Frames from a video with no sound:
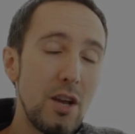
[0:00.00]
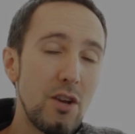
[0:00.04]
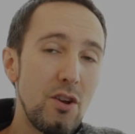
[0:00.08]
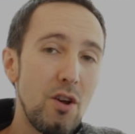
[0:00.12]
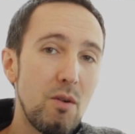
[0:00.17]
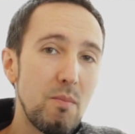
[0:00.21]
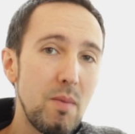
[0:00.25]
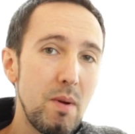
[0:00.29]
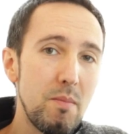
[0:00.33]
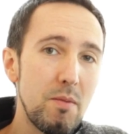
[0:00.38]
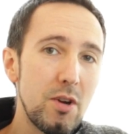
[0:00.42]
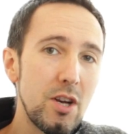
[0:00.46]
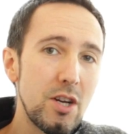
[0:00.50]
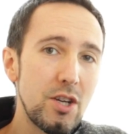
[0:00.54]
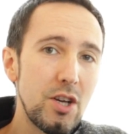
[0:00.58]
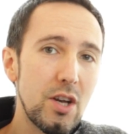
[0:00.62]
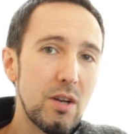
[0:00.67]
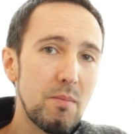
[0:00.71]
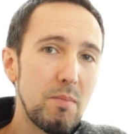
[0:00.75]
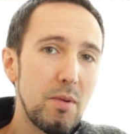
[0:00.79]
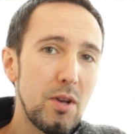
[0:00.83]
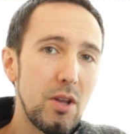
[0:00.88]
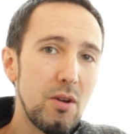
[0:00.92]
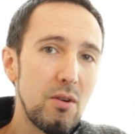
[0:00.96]
Now remember to
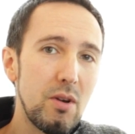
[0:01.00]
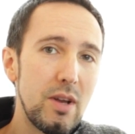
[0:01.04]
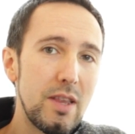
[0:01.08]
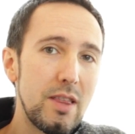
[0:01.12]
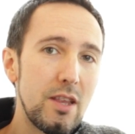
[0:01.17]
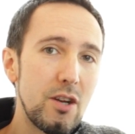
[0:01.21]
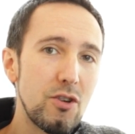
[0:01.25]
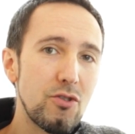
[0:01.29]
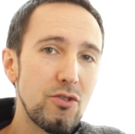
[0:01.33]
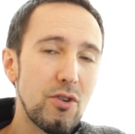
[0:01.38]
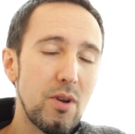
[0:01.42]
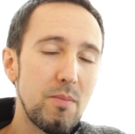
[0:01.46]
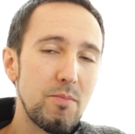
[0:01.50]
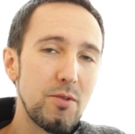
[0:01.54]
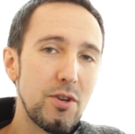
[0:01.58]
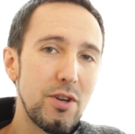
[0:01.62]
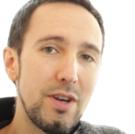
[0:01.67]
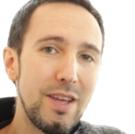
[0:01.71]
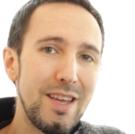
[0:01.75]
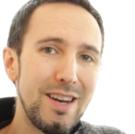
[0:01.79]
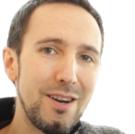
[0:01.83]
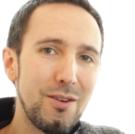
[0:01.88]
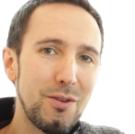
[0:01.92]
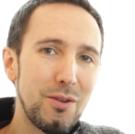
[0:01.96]
check below in the
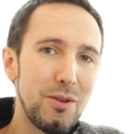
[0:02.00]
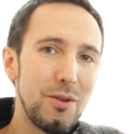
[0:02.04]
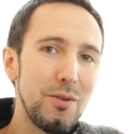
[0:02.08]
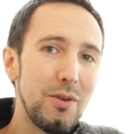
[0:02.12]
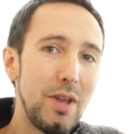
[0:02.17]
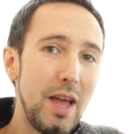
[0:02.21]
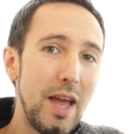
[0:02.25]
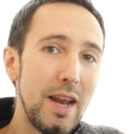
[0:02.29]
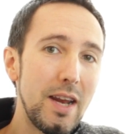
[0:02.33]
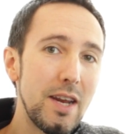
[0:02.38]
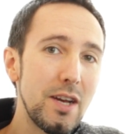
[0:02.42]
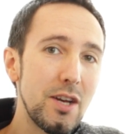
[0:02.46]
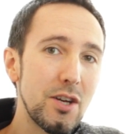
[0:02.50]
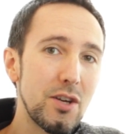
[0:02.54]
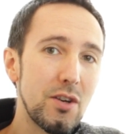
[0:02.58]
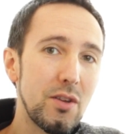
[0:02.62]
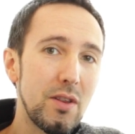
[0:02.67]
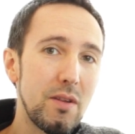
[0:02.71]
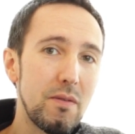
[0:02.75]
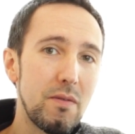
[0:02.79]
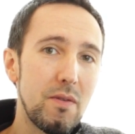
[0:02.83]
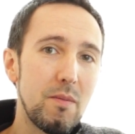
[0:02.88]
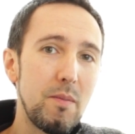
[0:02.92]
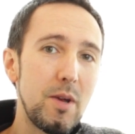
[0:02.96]
description and I'll include any
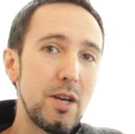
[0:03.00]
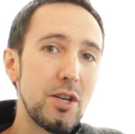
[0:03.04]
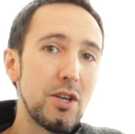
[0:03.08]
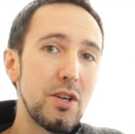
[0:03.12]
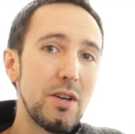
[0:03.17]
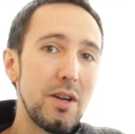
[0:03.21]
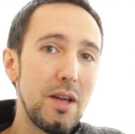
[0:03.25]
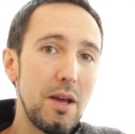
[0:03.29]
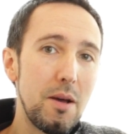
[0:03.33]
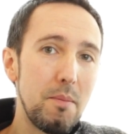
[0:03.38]
additional information